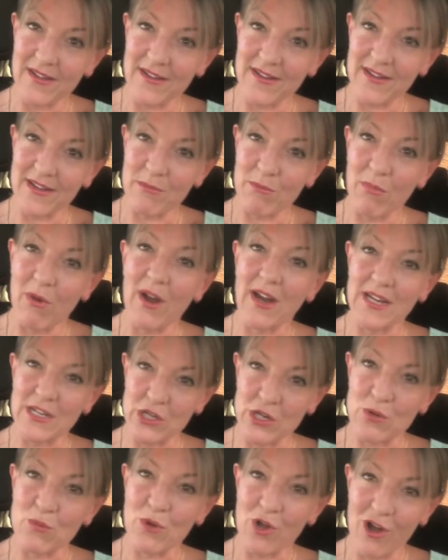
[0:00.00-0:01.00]
my
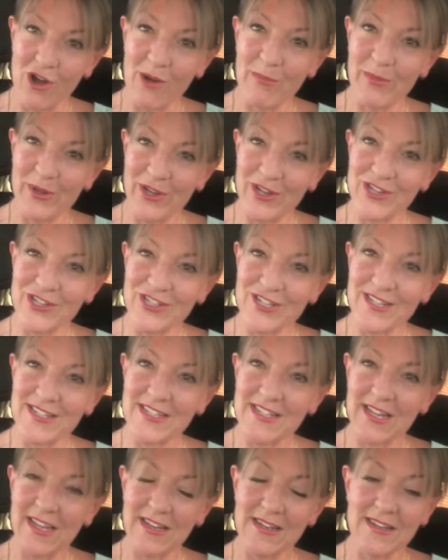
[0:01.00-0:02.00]
new car
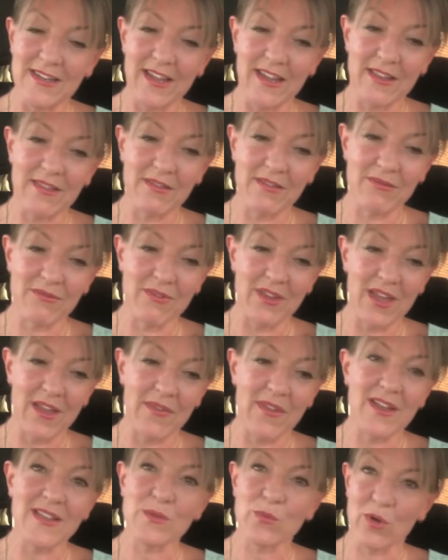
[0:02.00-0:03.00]
purchase, and
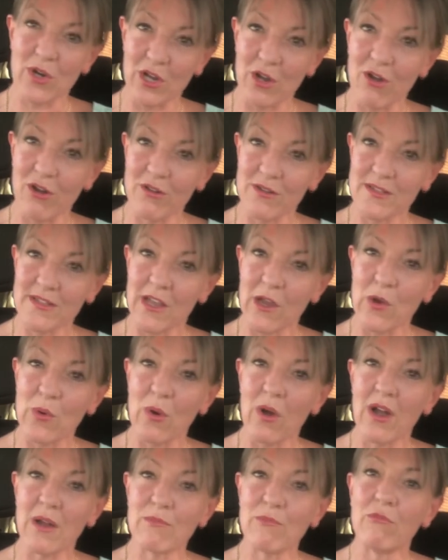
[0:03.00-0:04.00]
that's what I got. So
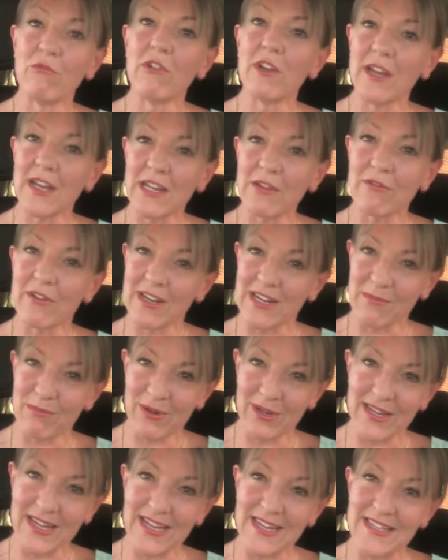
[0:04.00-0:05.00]
I'm really, really
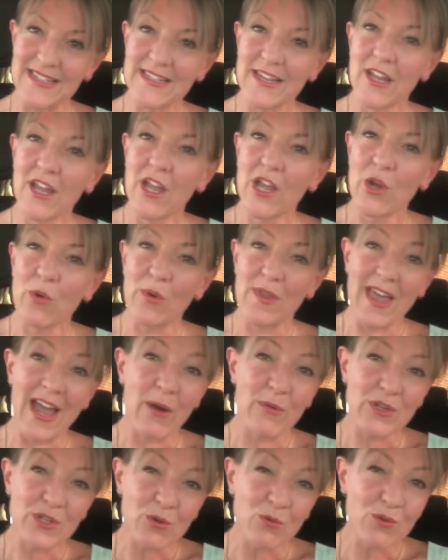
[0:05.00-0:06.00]
pleased with
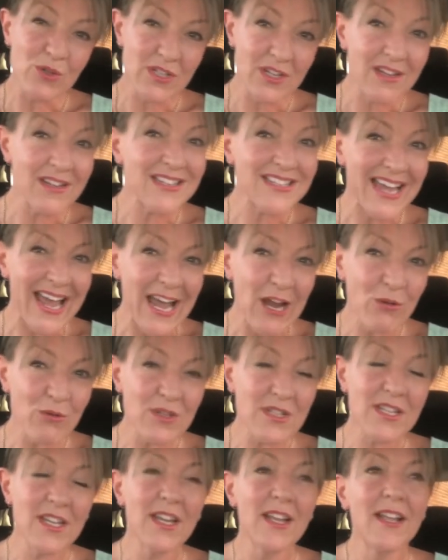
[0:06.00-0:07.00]
how it all turned
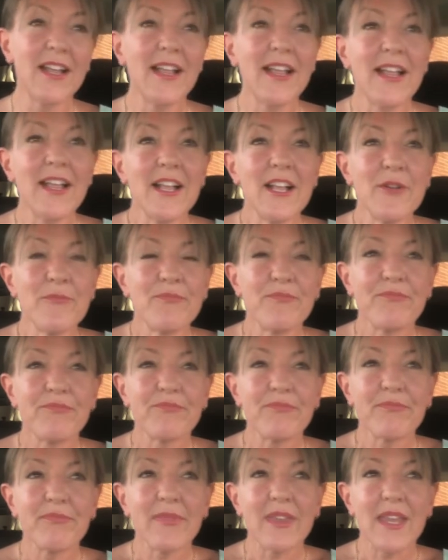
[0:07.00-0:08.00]
out.
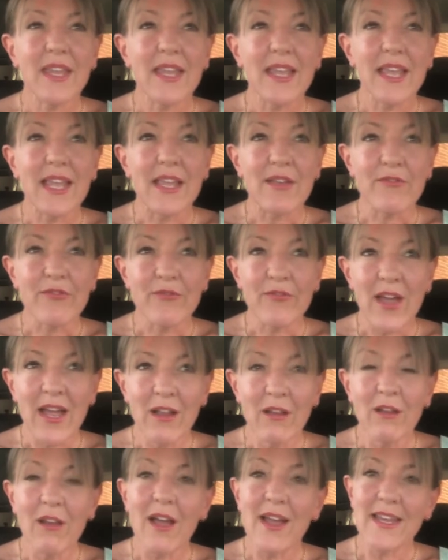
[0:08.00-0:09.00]
It
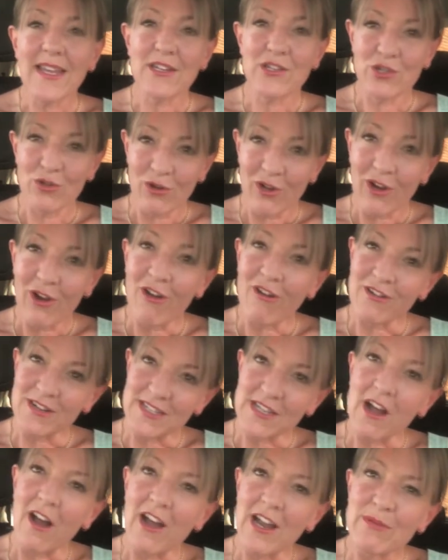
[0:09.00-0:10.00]
felt like it took a long
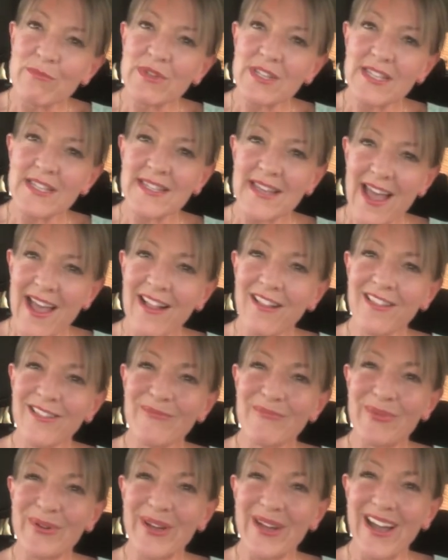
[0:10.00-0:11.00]
time to sell,
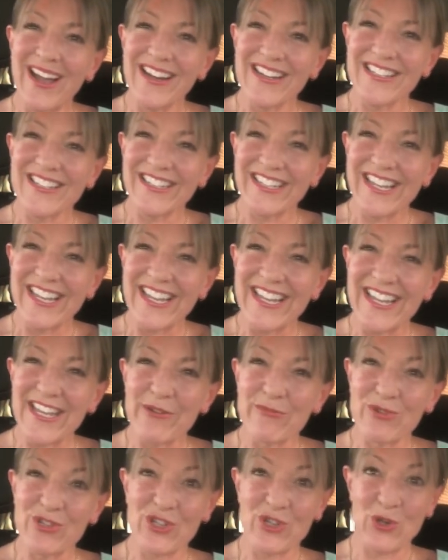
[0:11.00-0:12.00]
but actually
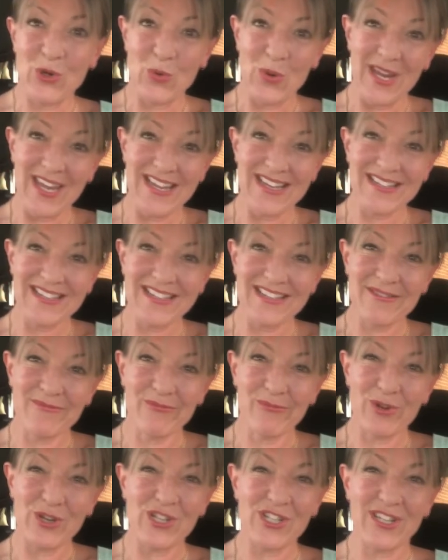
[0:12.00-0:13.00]
it was 2 weeks,
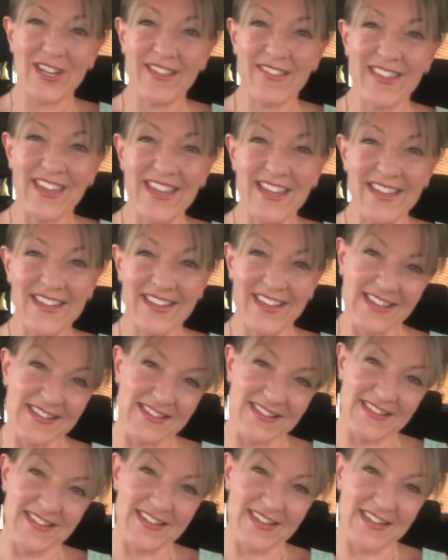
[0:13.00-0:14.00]
which I think
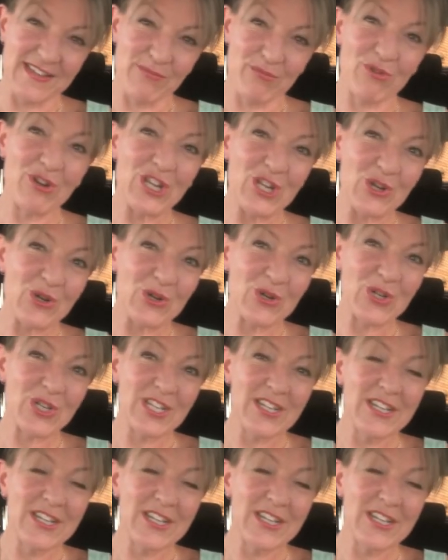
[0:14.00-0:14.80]
is pretty good.